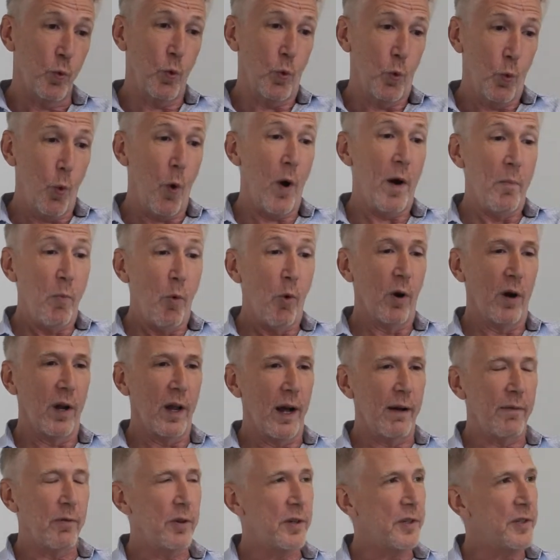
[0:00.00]
one more
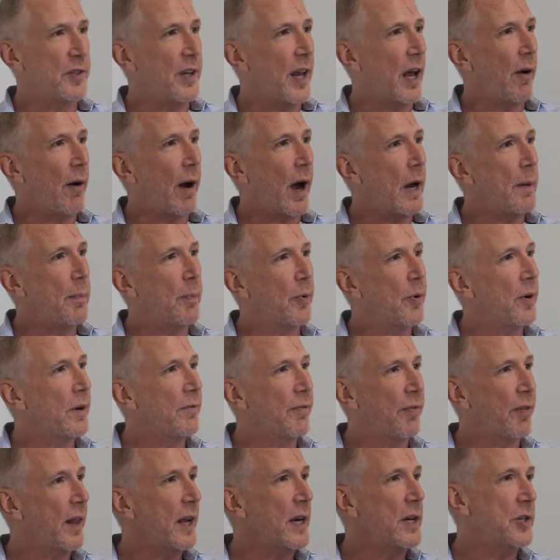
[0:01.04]
level is now
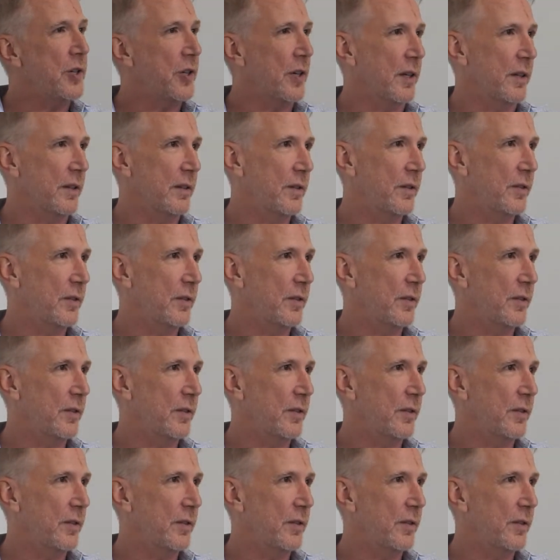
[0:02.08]
hyperinflation.